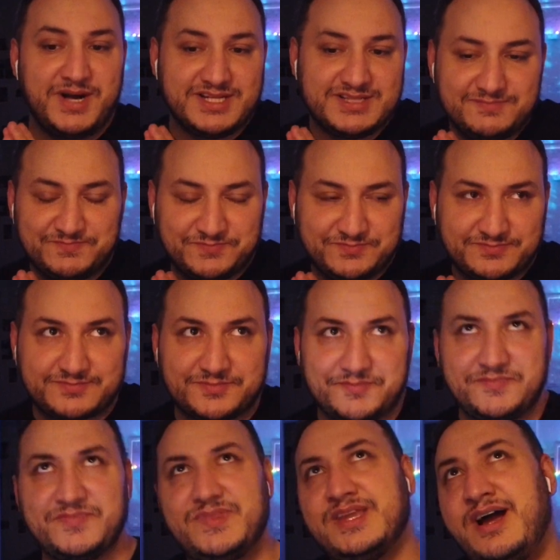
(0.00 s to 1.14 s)
but
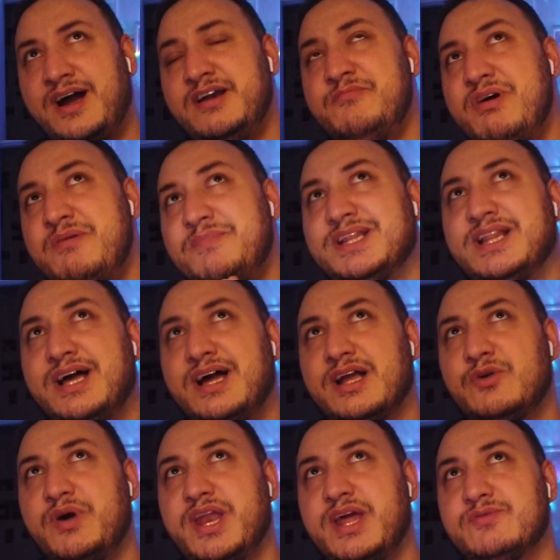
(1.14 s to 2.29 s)
I remembered
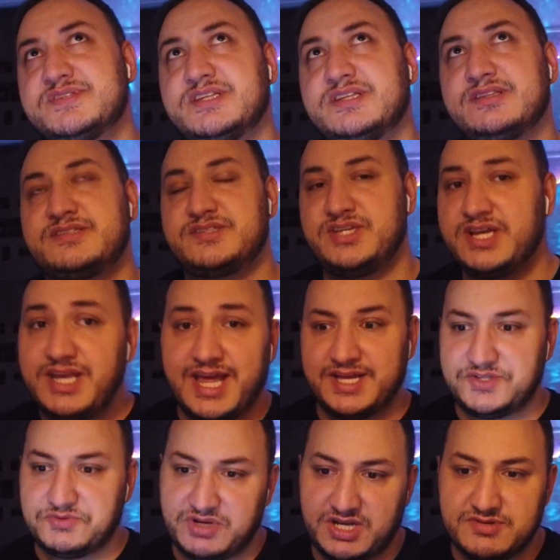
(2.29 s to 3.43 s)
like when I was in
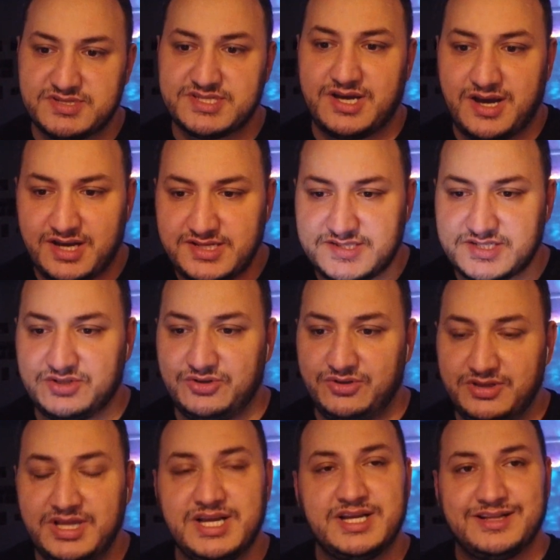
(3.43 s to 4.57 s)
teenage, when I was in high
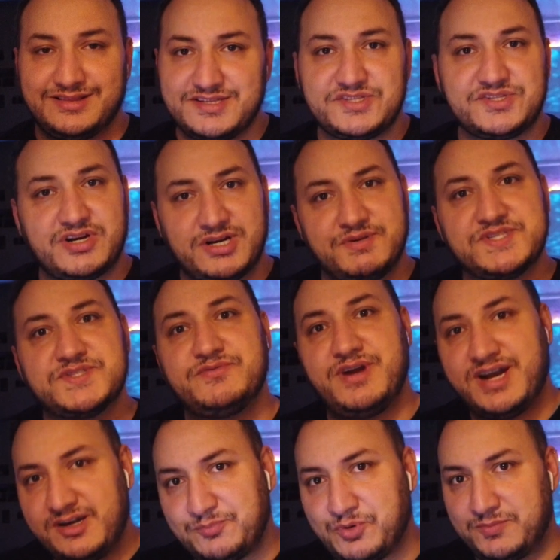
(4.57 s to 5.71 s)
school, this genre was
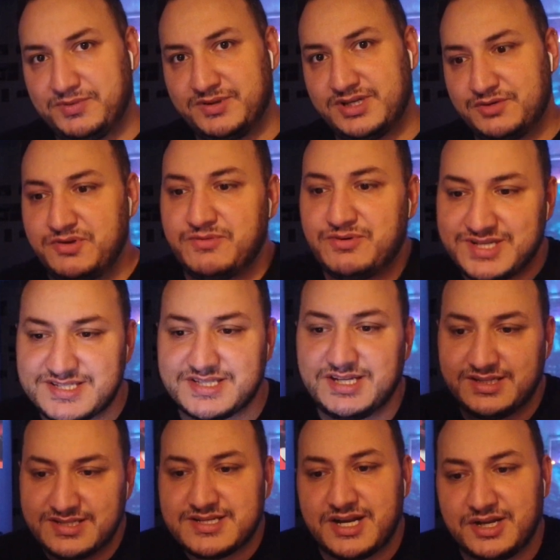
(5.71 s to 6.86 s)
very popular. We were
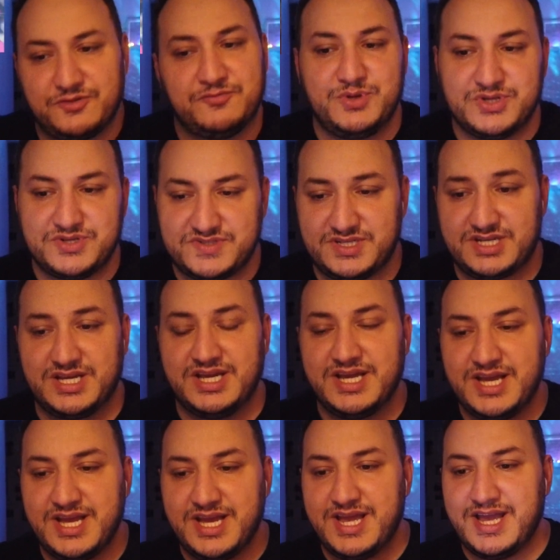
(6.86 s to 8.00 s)
listening to this kind of music,
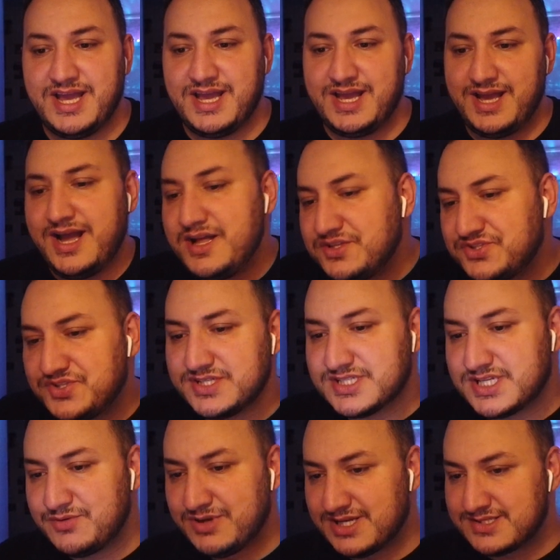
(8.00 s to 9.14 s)
and she's
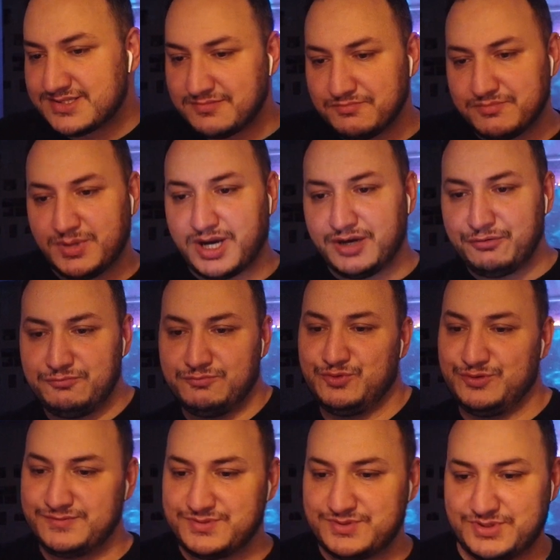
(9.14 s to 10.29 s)
giving us some maro
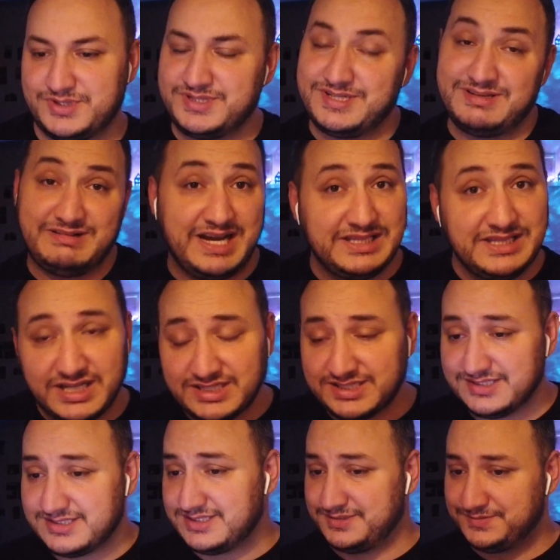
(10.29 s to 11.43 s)
moves. I
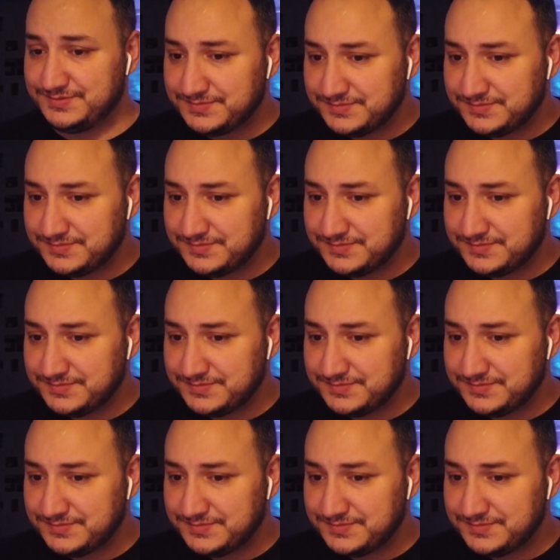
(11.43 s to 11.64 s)
liked it.